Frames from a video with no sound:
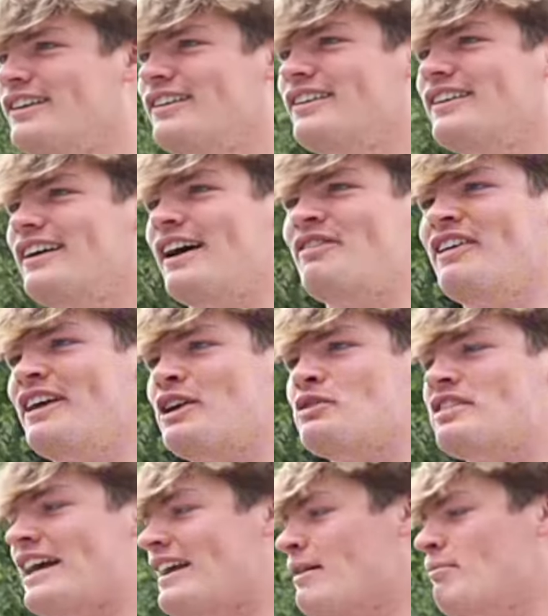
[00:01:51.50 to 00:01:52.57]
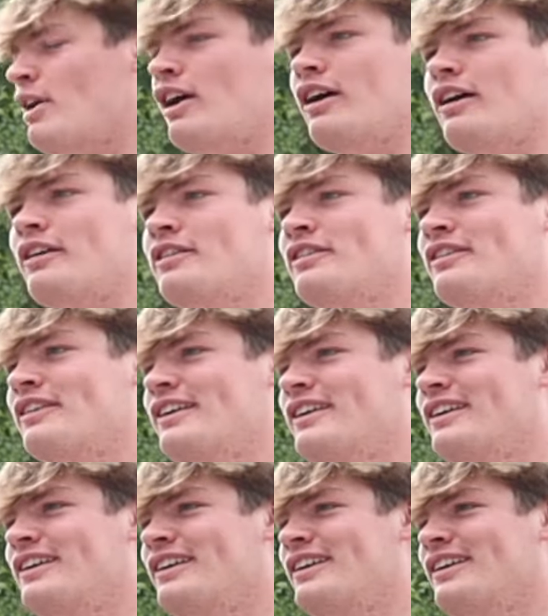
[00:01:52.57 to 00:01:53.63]
uh. So and fuck that nigga
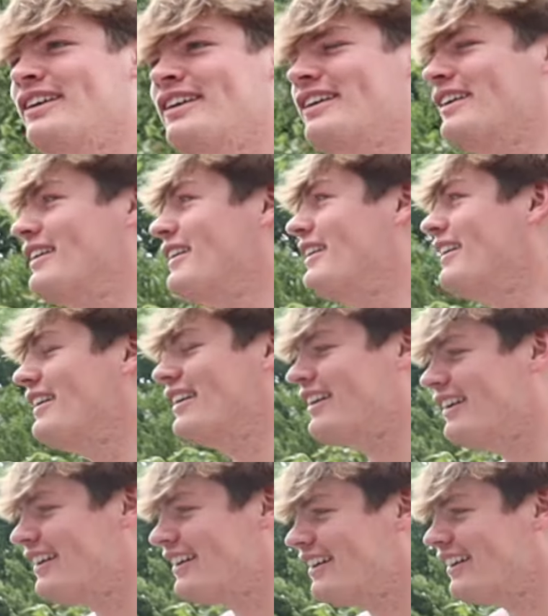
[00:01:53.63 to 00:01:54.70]
Max. When I see him, I'ma